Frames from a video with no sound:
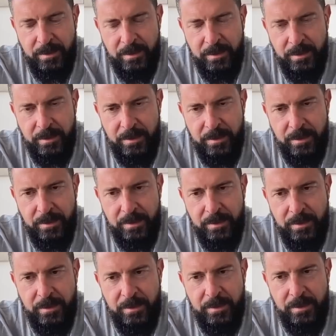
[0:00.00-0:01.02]

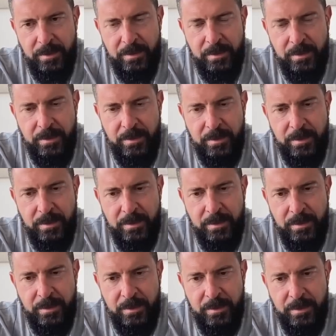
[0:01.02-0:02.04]

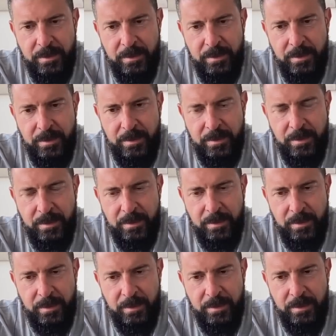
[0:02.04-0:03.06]

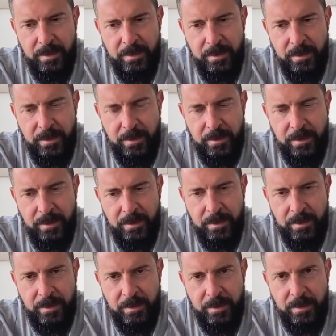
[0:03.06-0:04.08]

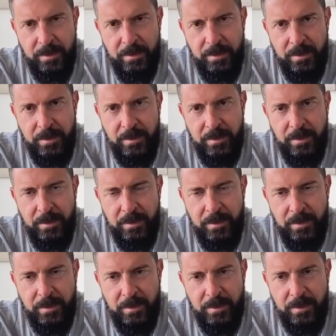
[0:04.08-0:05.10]

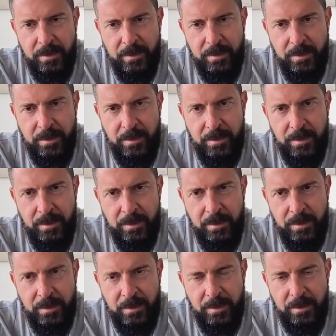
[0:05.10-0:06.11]

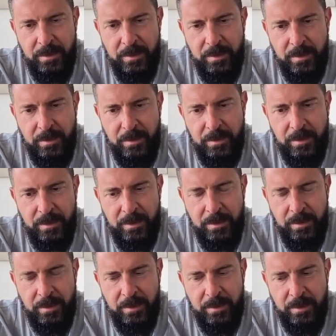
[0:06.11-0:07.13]

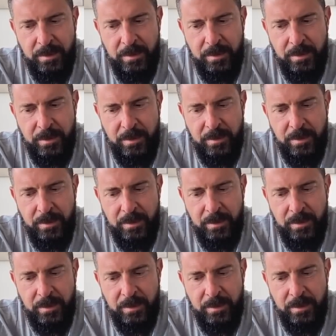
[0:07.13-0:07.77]
(silent)